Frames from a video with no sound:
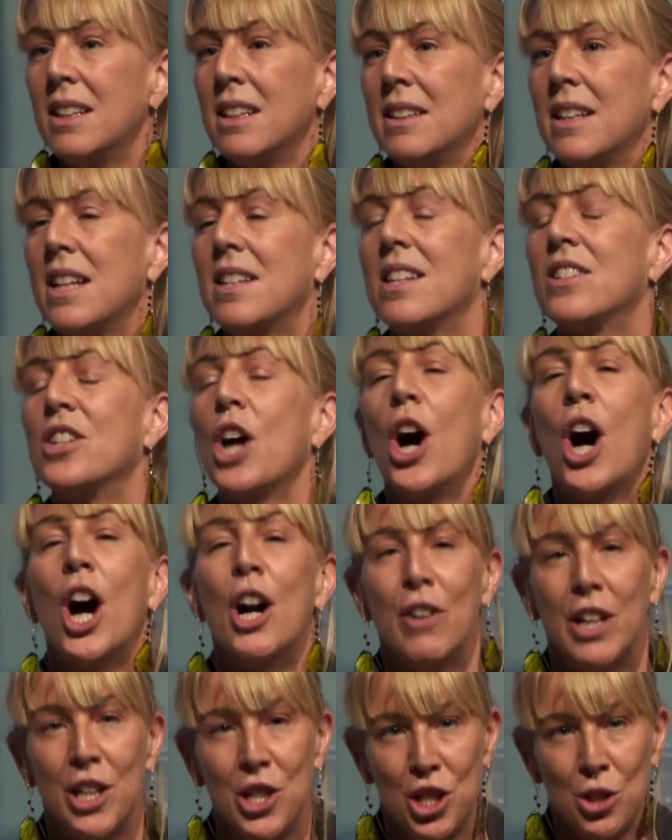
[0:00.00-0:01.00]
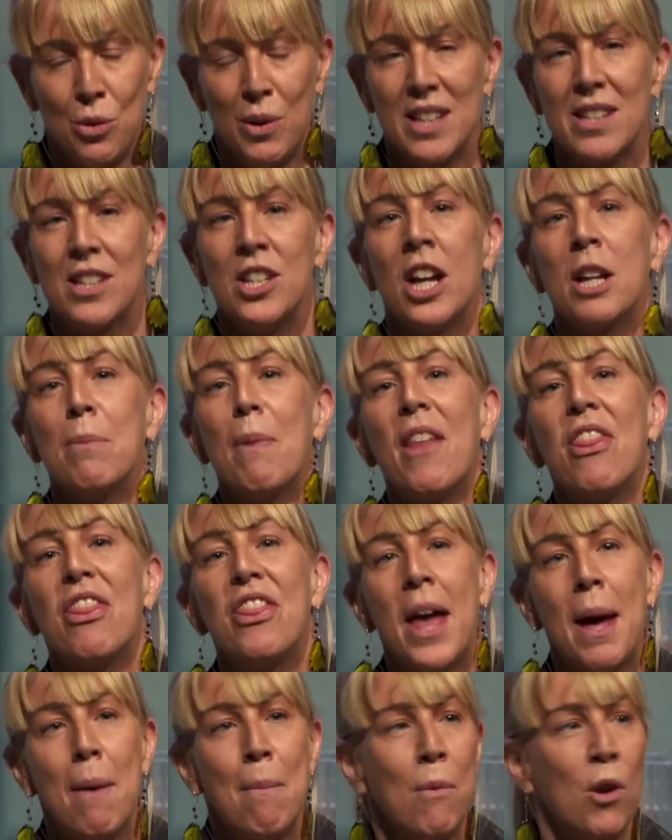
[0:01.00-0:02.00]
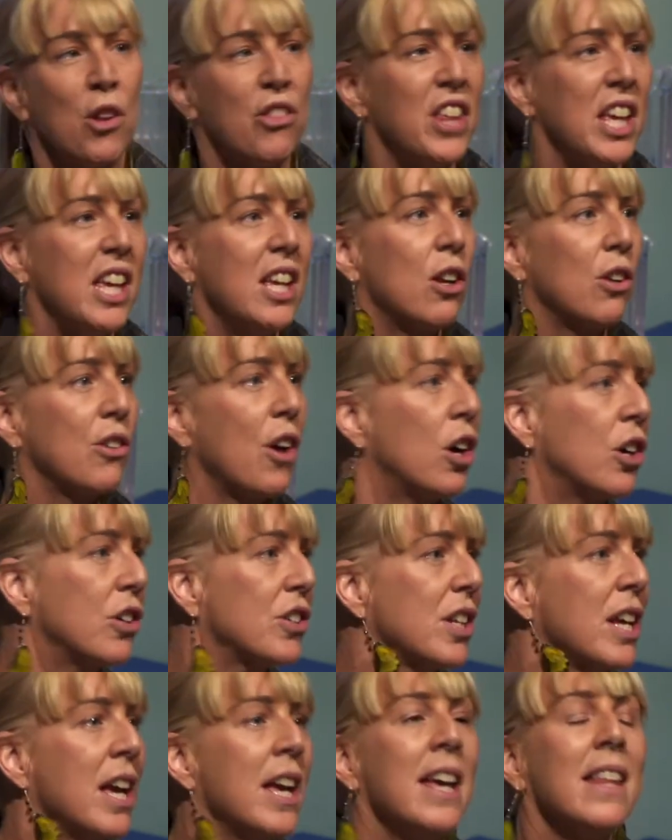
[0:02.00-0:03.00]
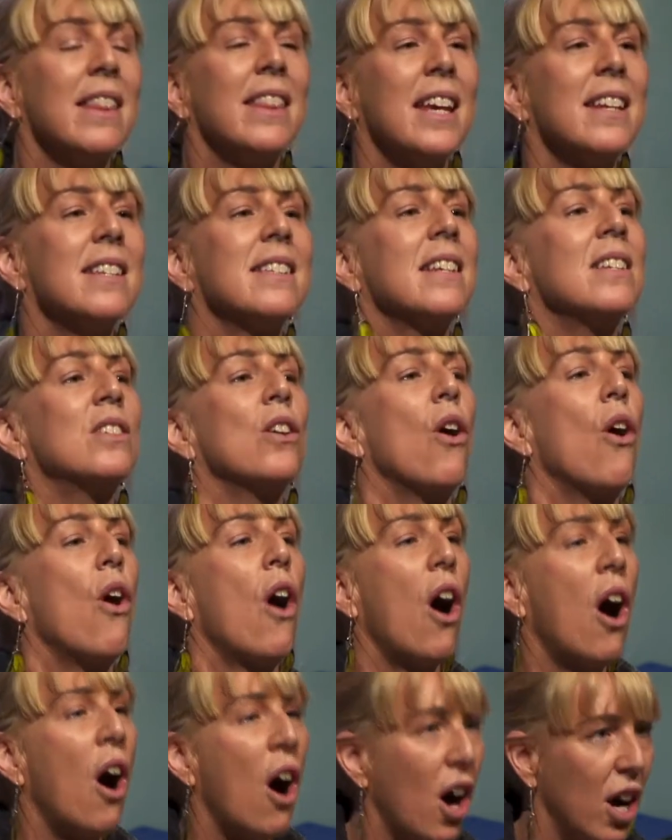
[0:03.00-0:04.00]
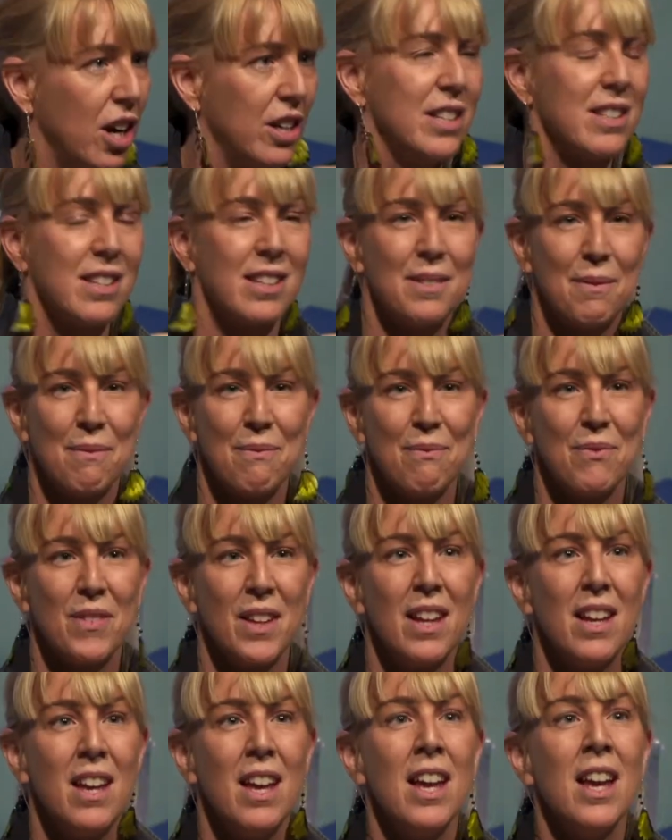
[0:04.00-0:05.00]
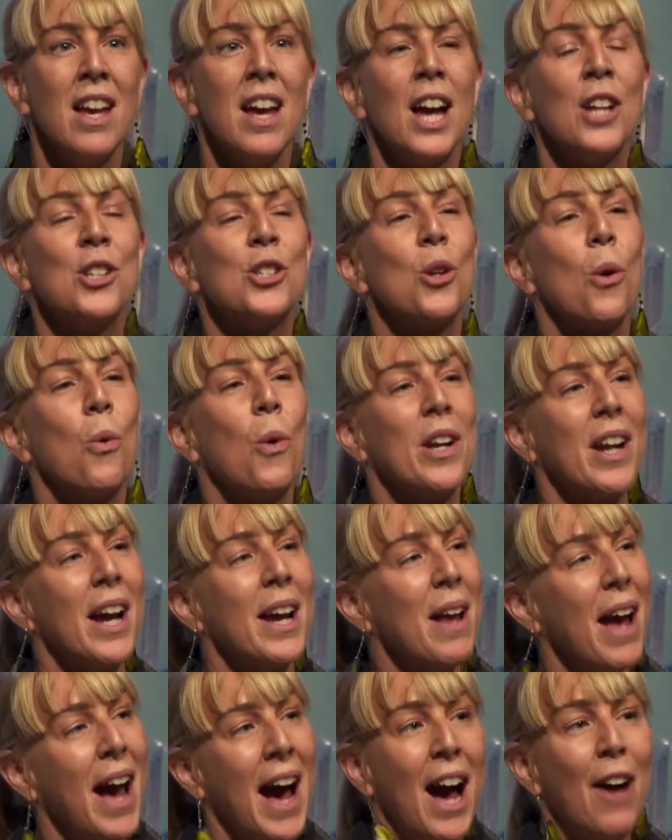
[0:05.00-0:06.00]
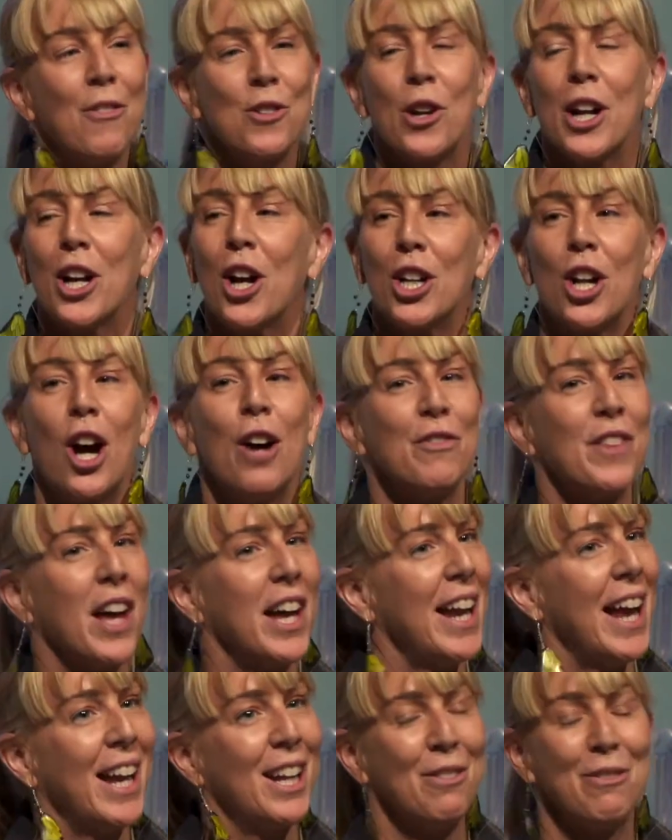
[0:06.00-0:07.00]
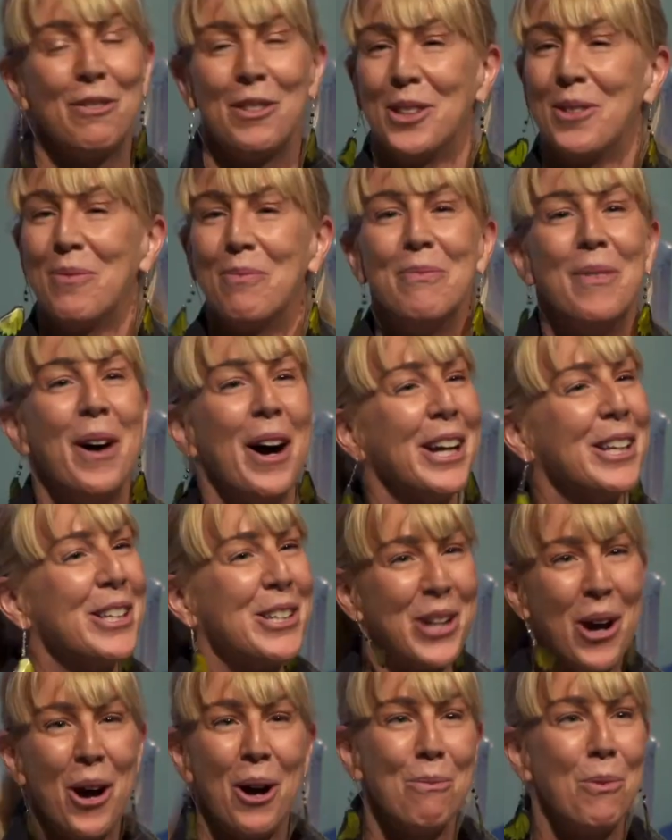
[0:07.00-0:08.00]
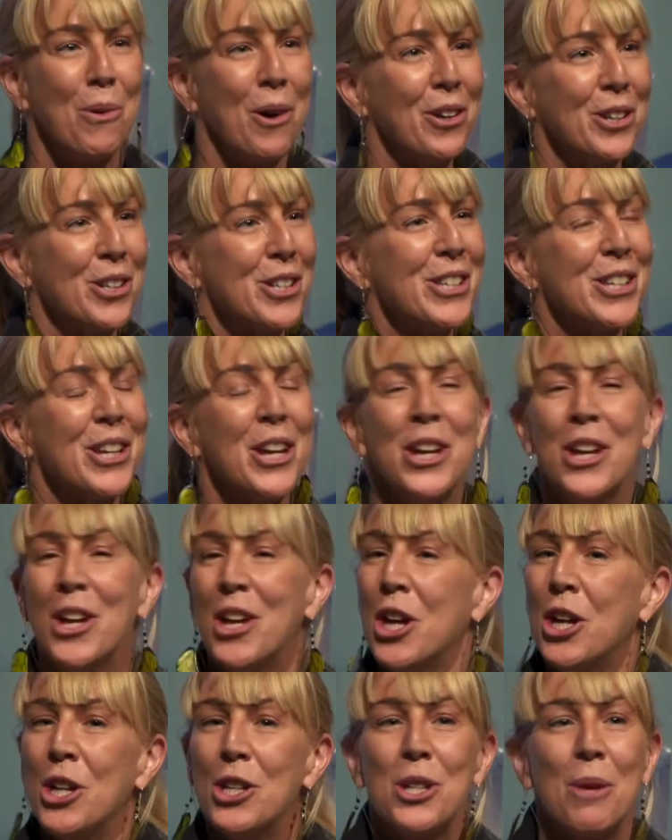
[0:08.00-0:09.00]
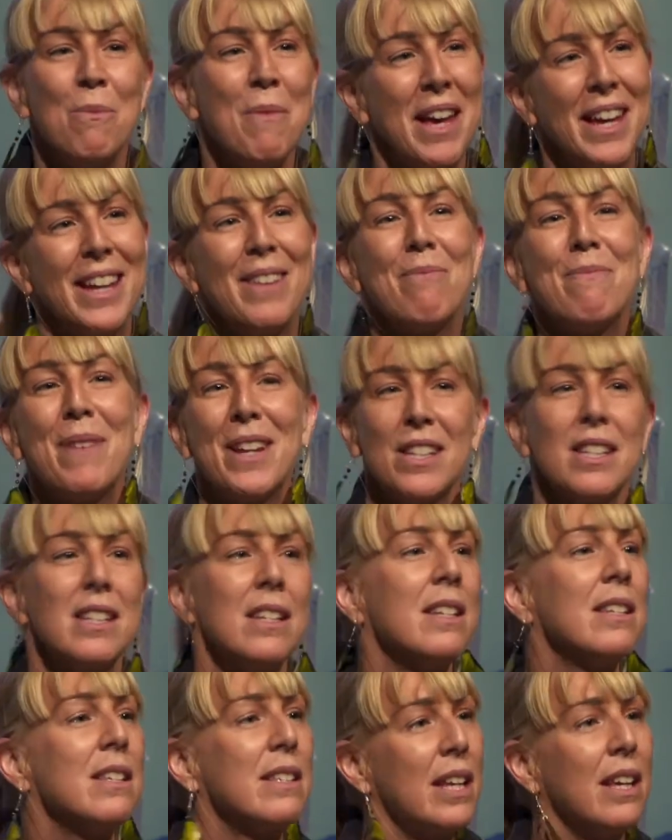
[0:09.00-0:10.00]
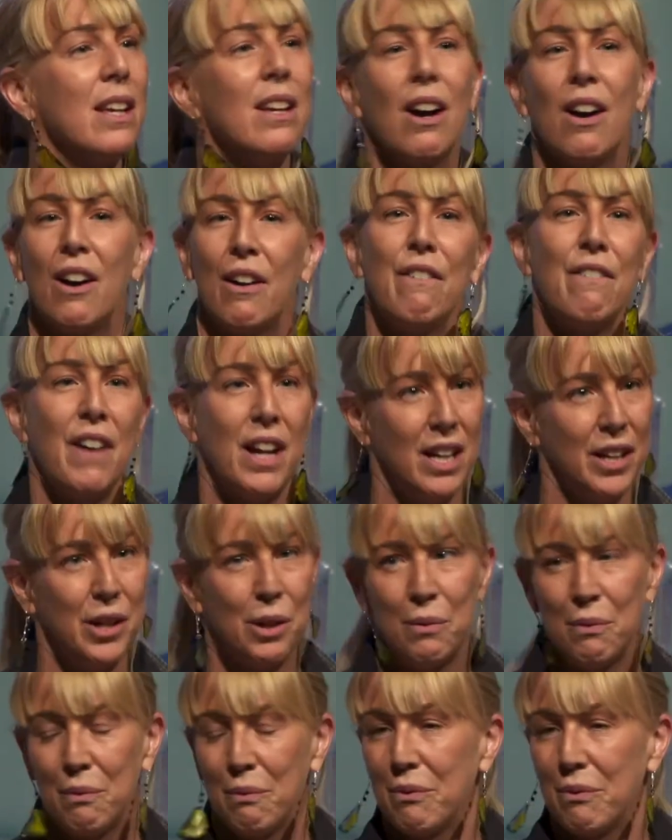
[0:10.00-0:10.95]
This is our issue. It's not about them or thee or us. This is ours. And so after I got off that elephant, my job was to make business see our value.